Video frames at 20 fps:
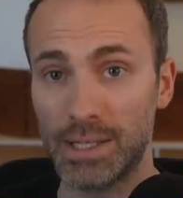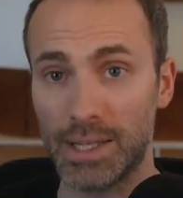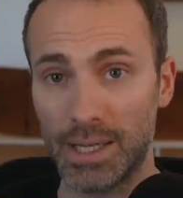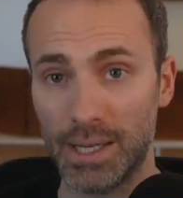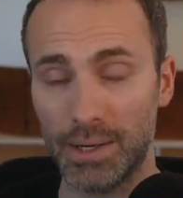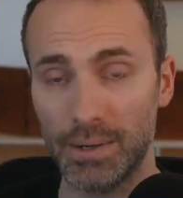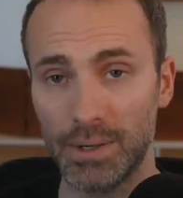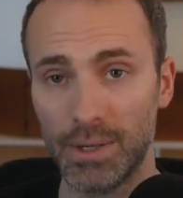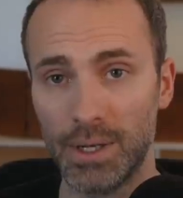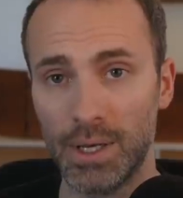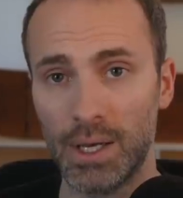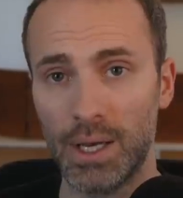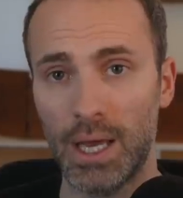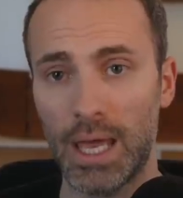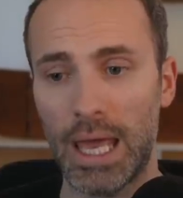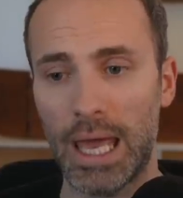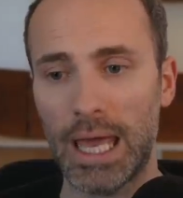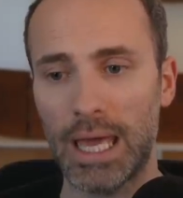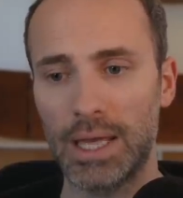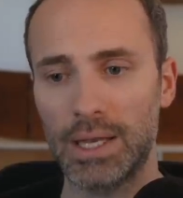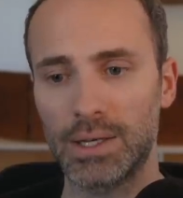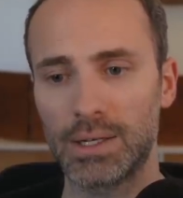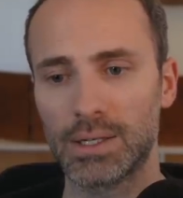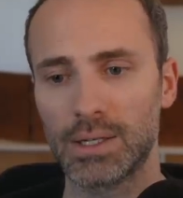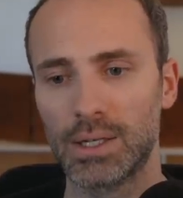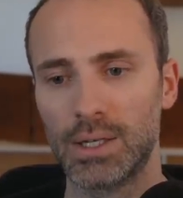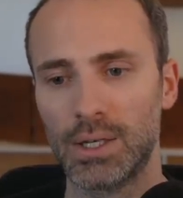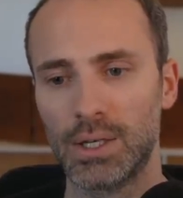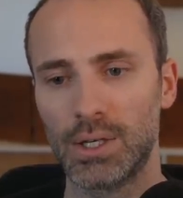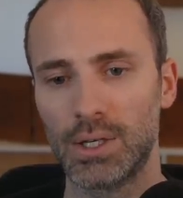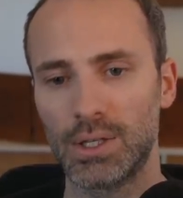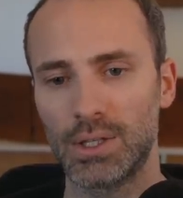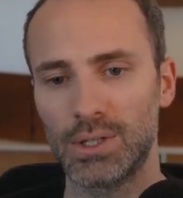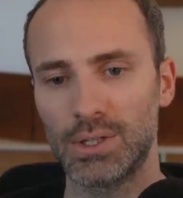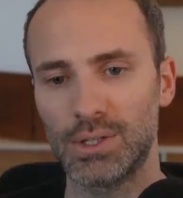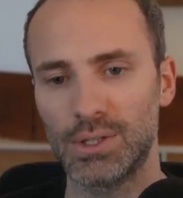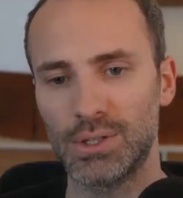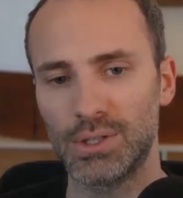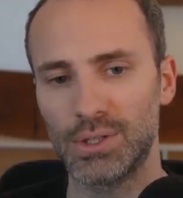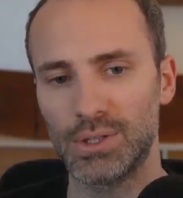to be there and
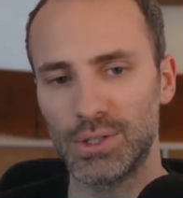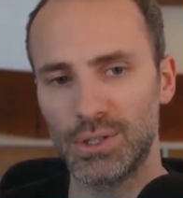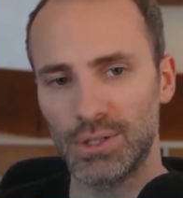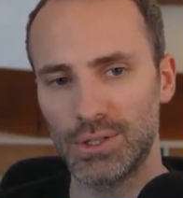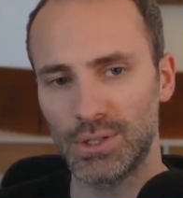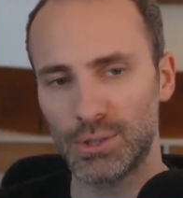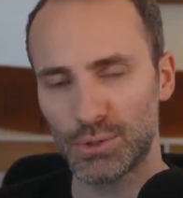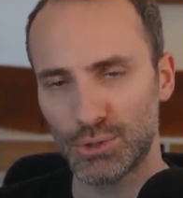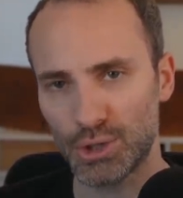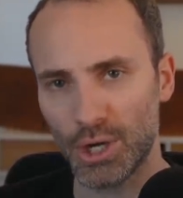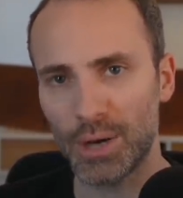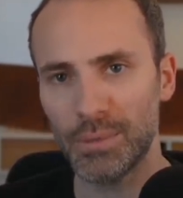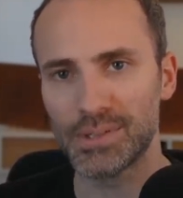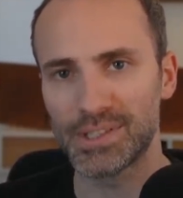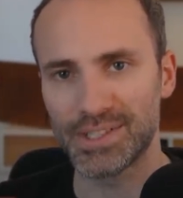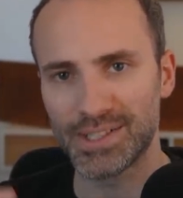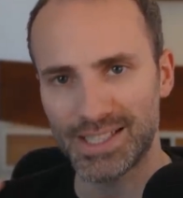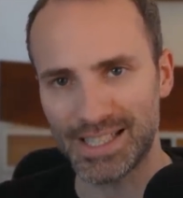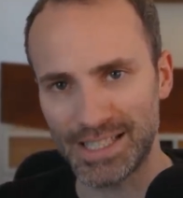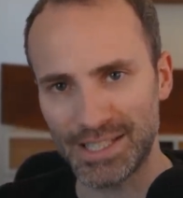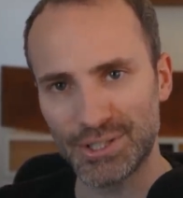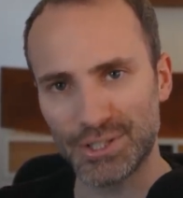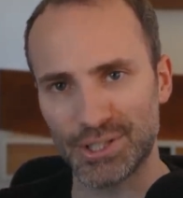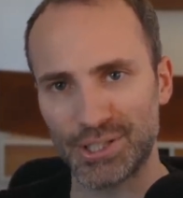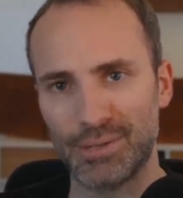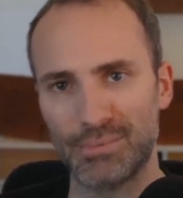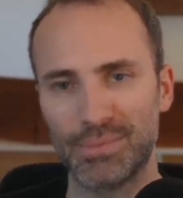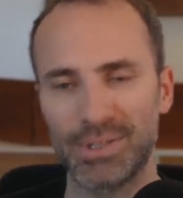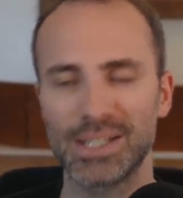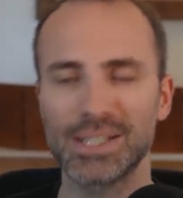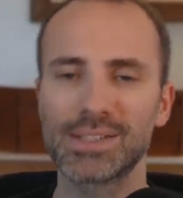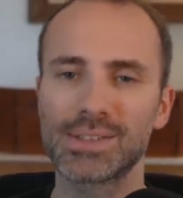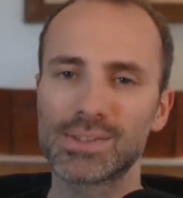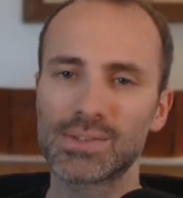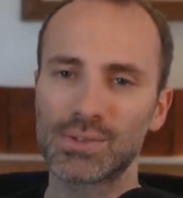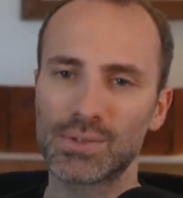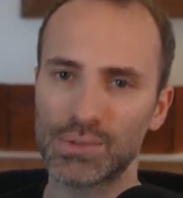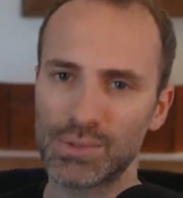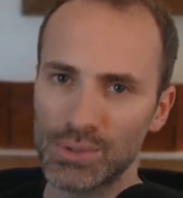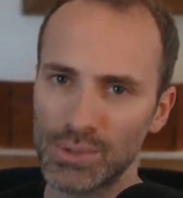your job is to teach them and
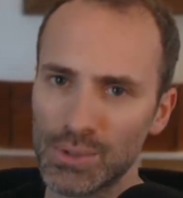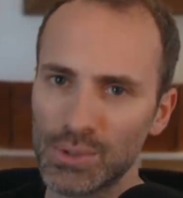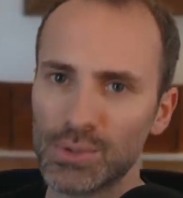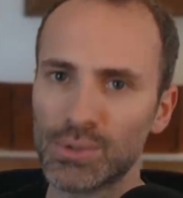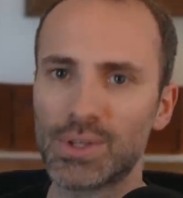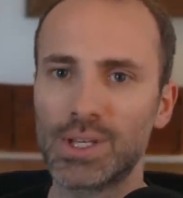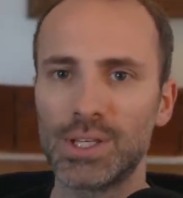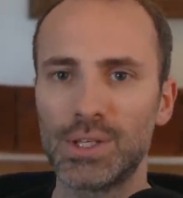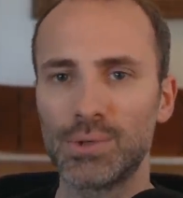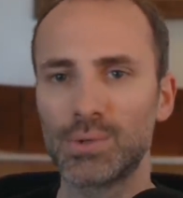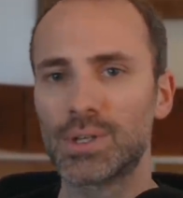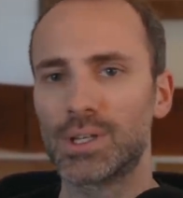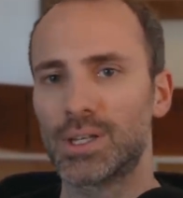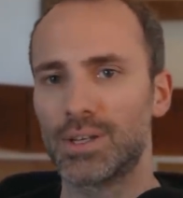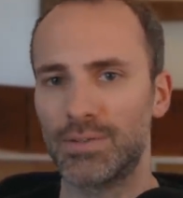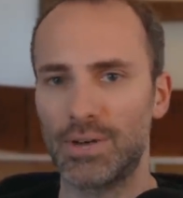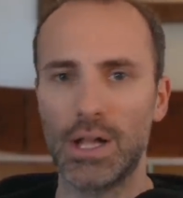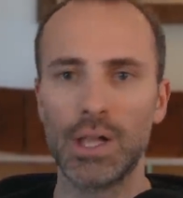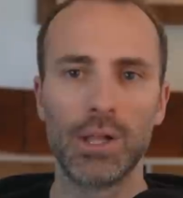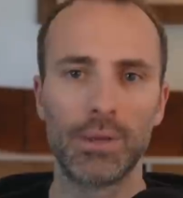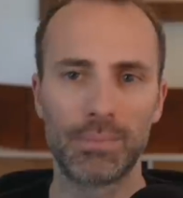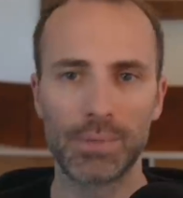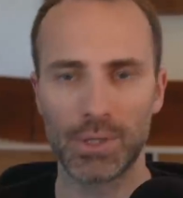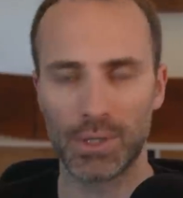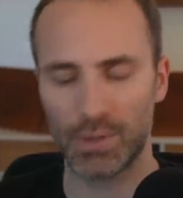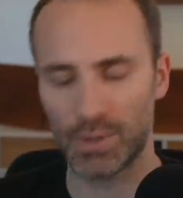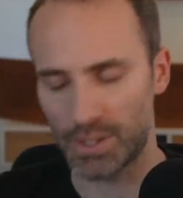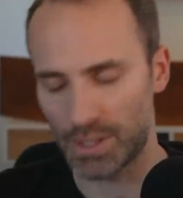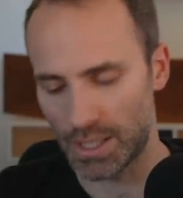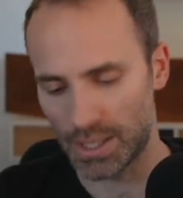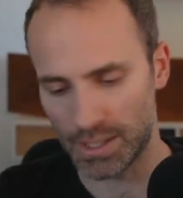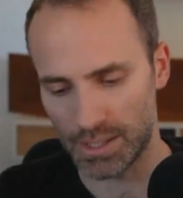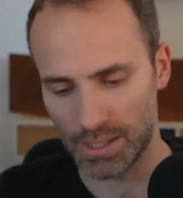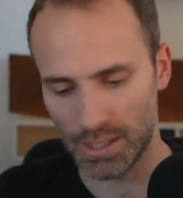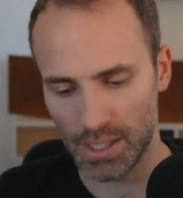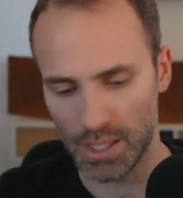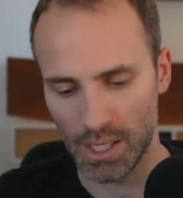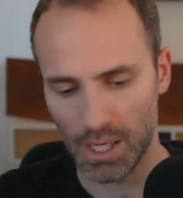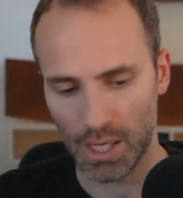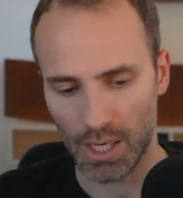it's true that you can develop you know a, a,
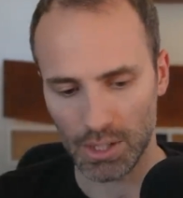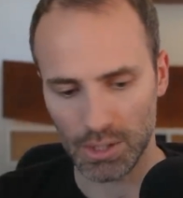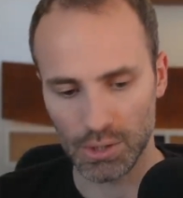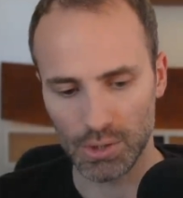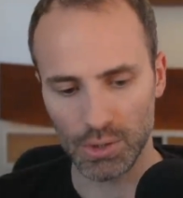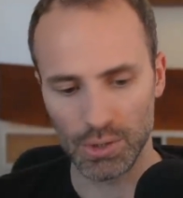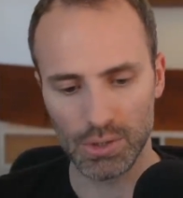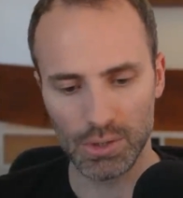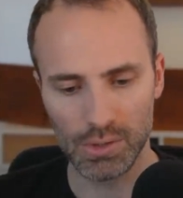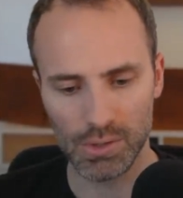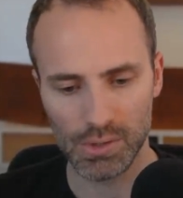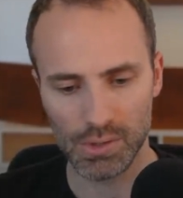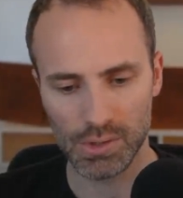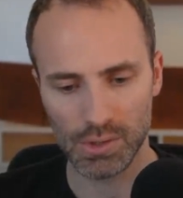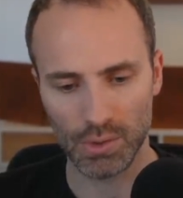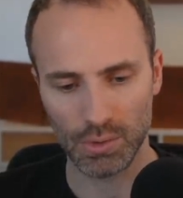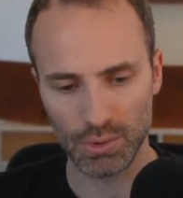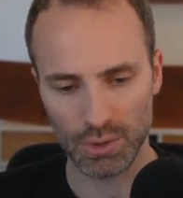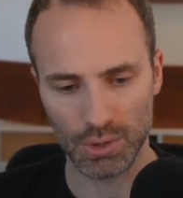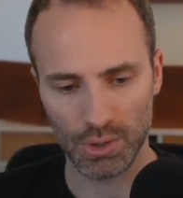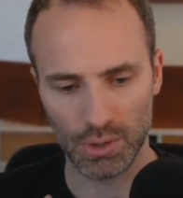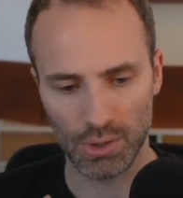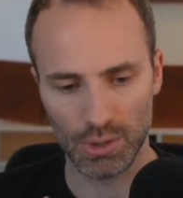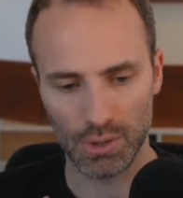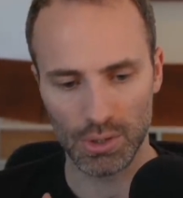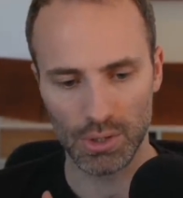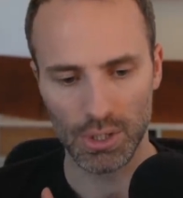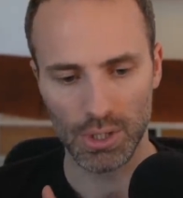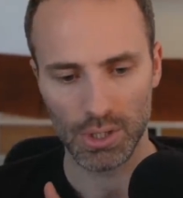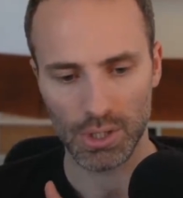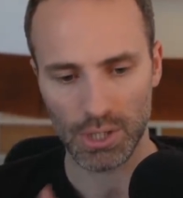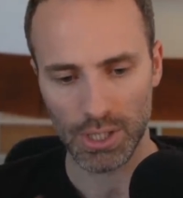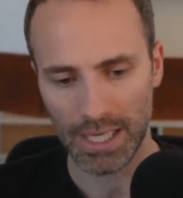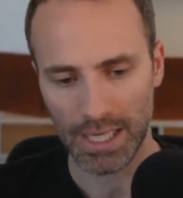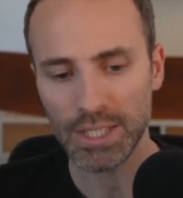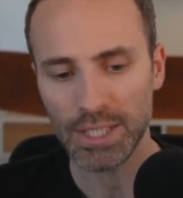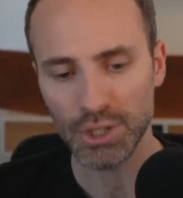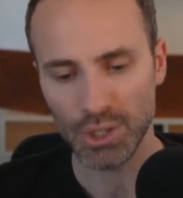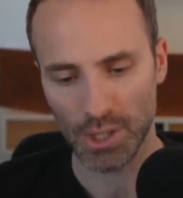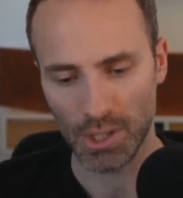a, good social
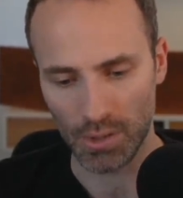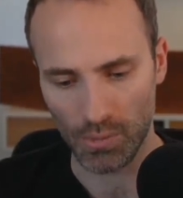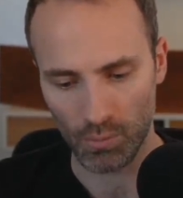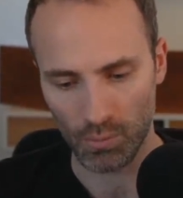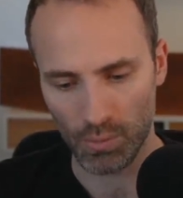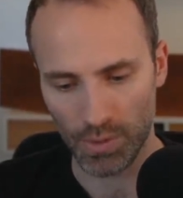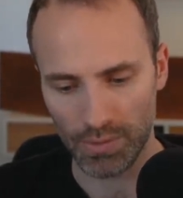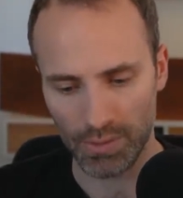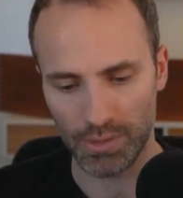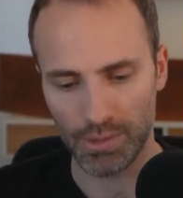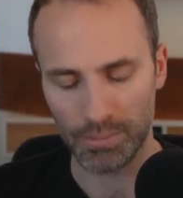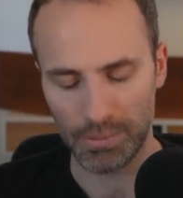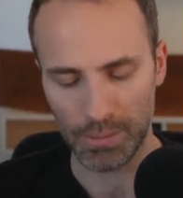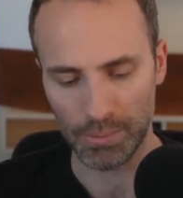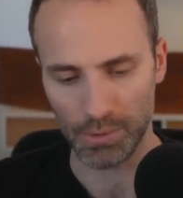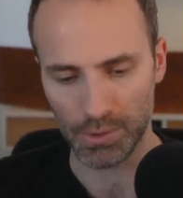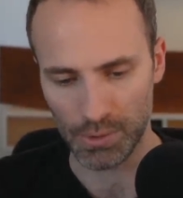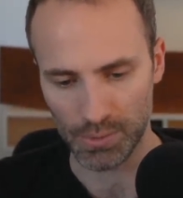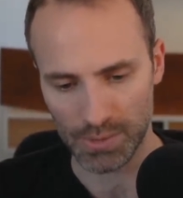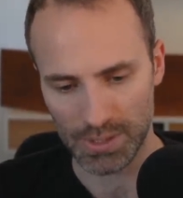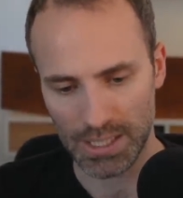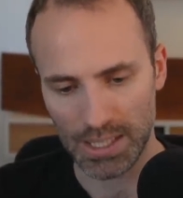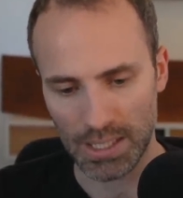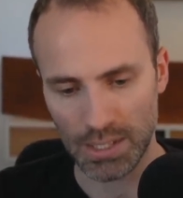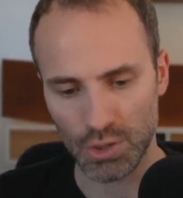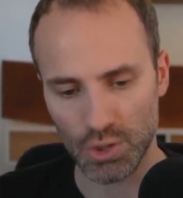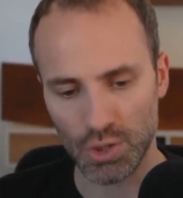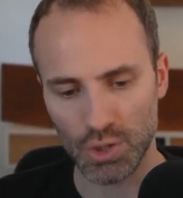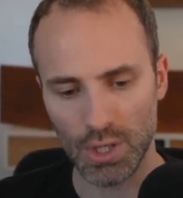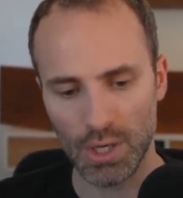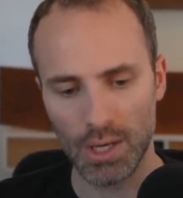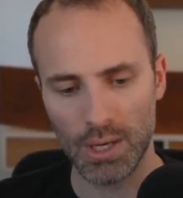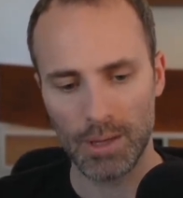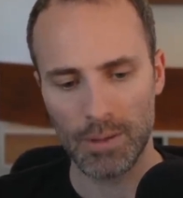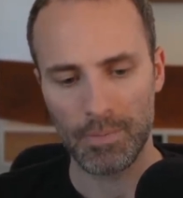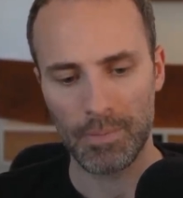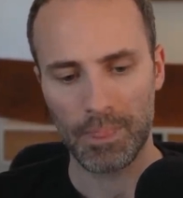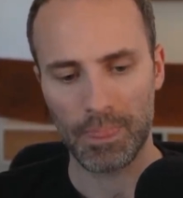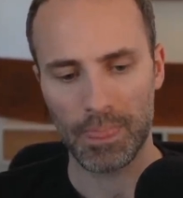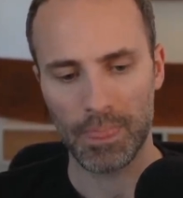connection with the people you teach
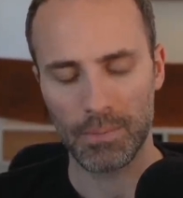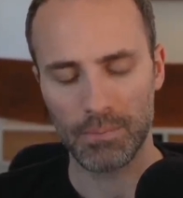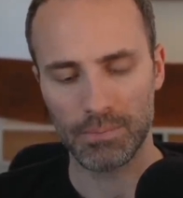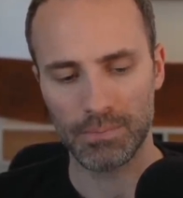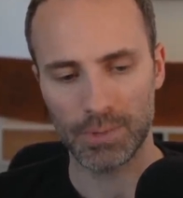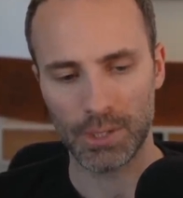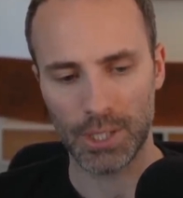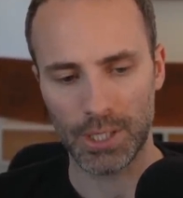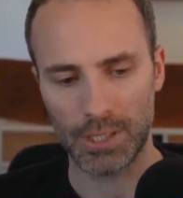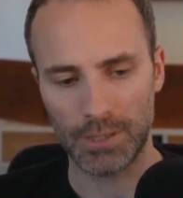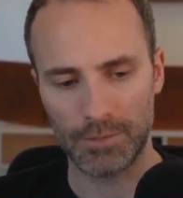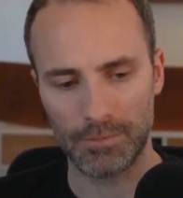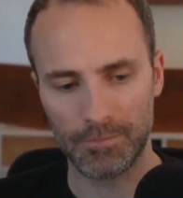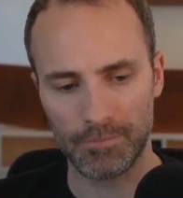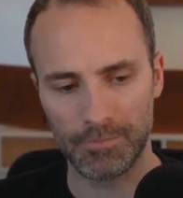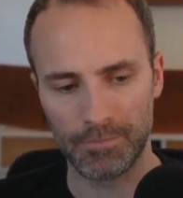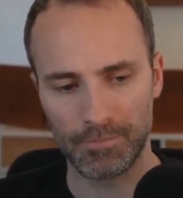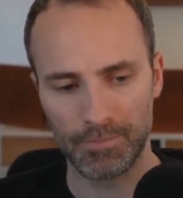but